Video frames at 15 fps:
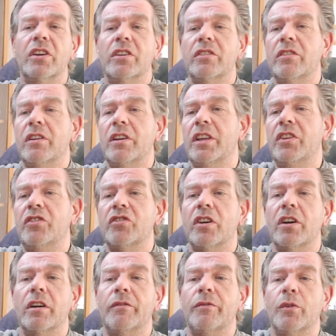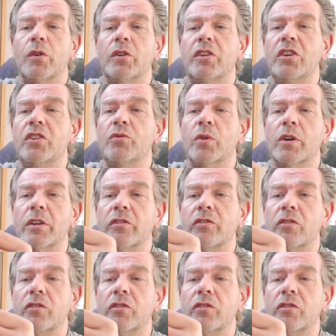leads are for these ones.